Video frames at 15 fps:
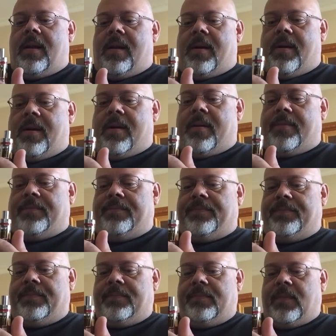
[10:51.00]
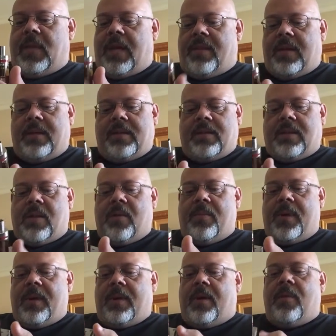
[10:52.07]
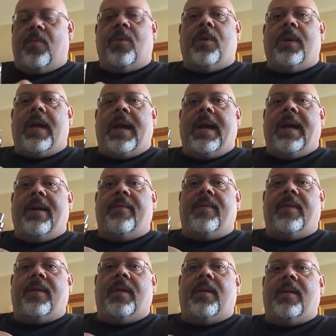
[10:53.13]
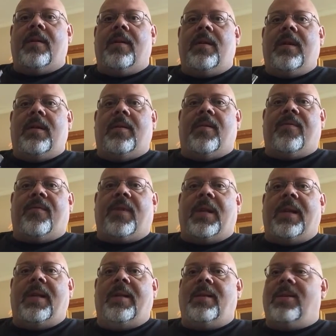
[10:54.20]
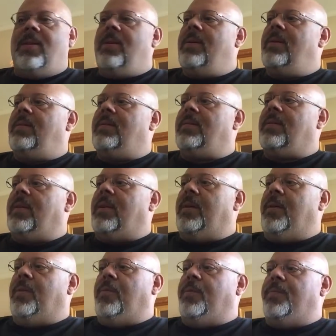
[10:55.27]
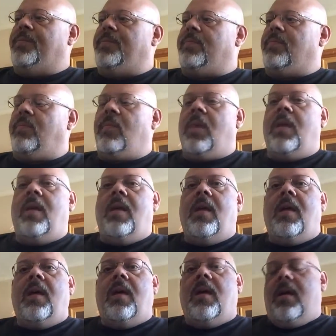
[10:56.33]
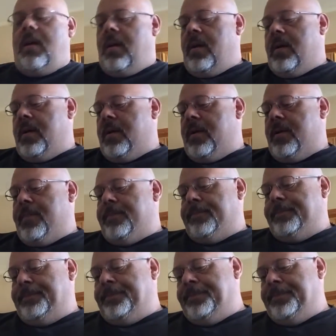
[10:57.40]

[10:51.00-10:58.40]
I think this is going to be a good one to have in the fleet. So trying